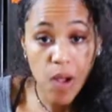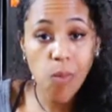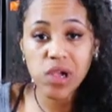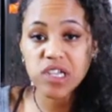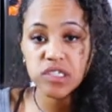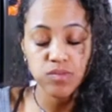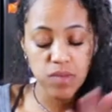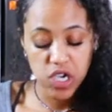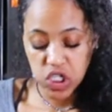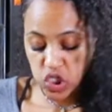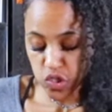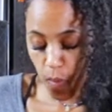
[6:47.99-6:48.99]
I'm making a
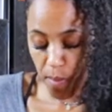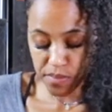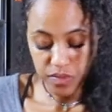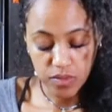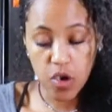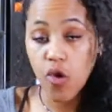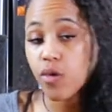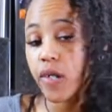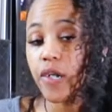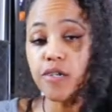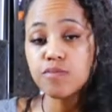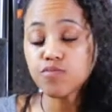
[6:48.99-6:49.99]
mess. I
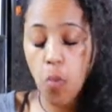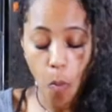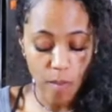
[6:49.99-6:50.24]
don't care.